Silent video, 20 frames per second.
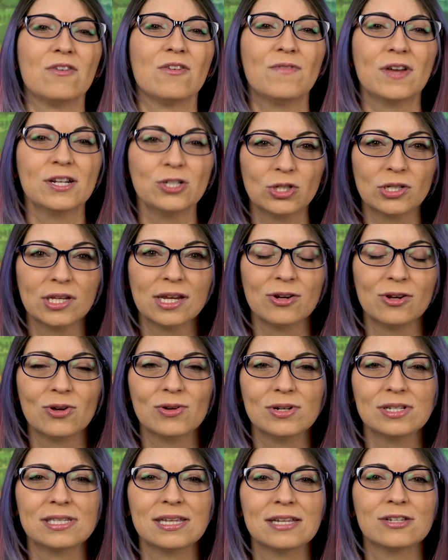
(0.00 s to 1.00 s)
eventually
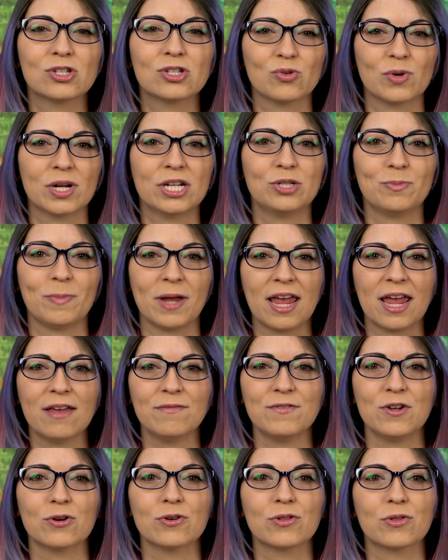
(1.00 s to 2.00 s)
noticing strange
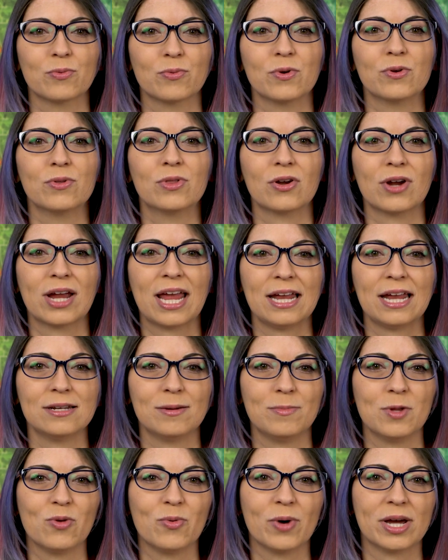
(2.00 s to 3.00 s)
behavior through their
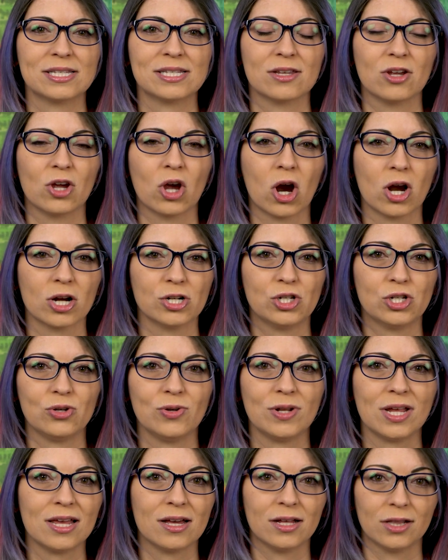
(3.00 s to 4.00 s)
AWS
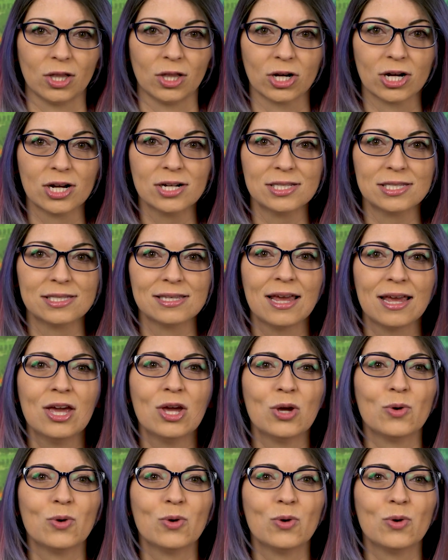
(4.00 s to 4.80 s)
GuardDuty alerts